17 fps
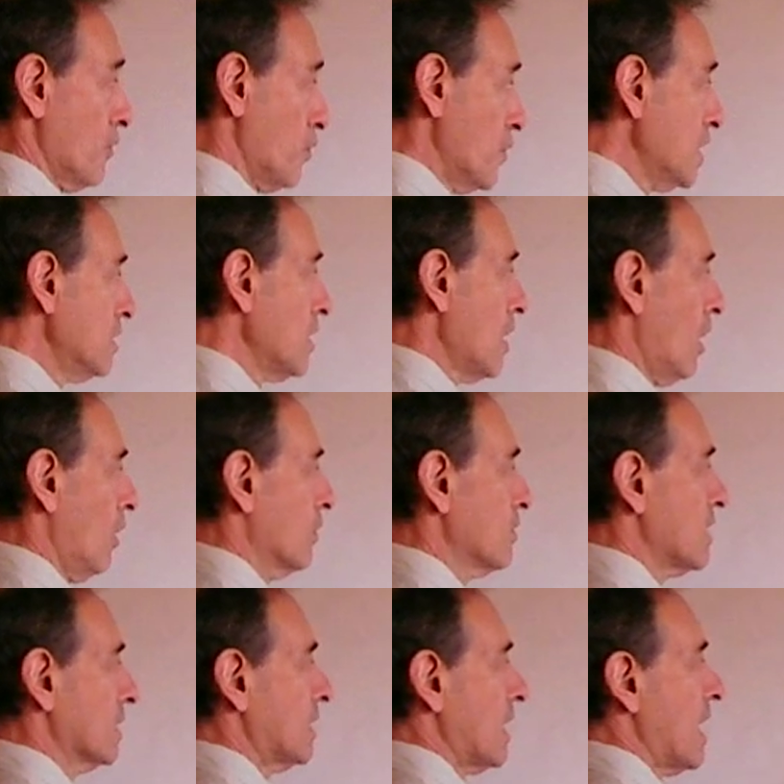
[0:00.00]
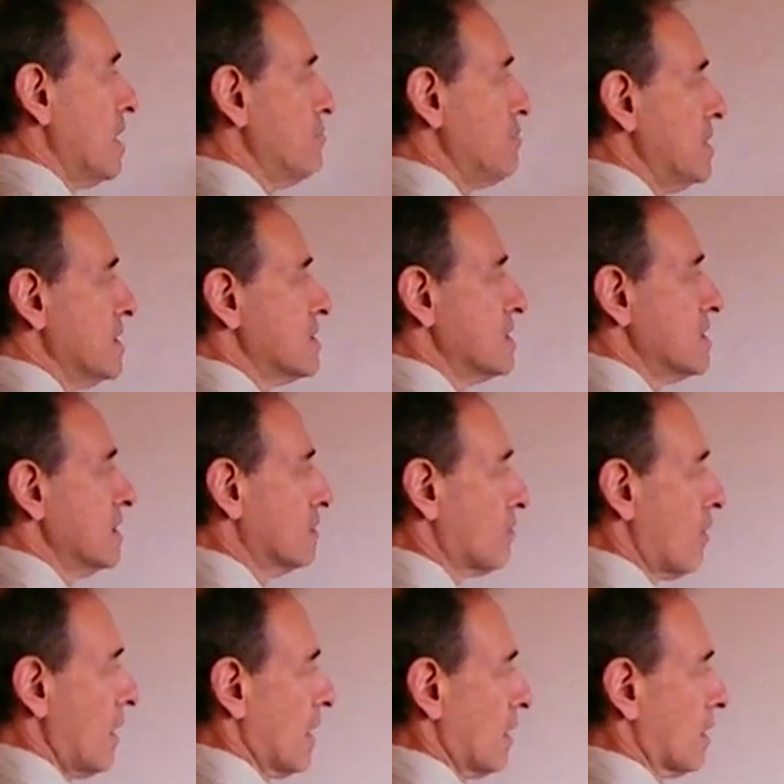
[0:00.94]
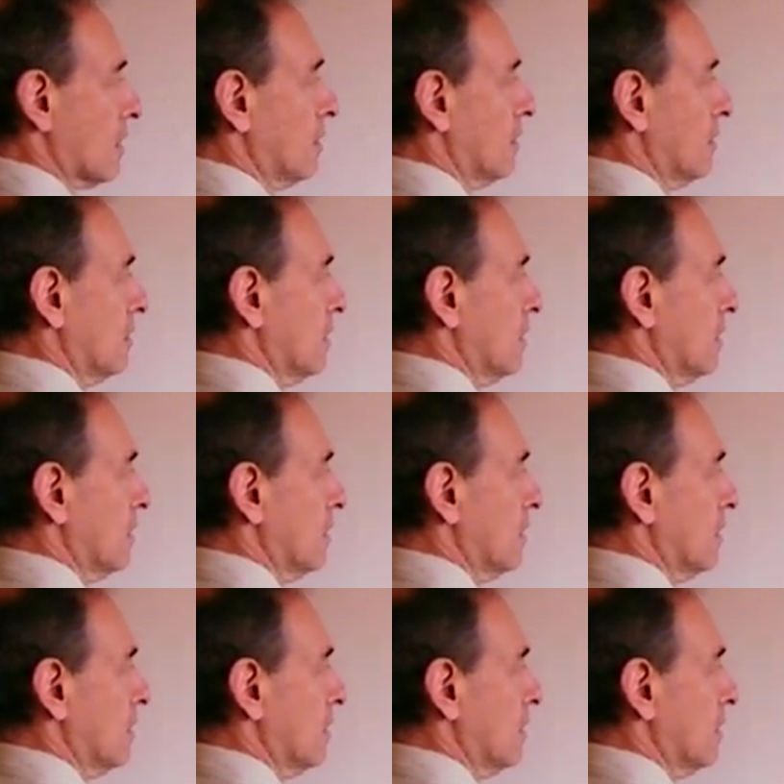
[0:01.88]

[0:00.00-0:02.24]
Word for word: we know that A B C triangle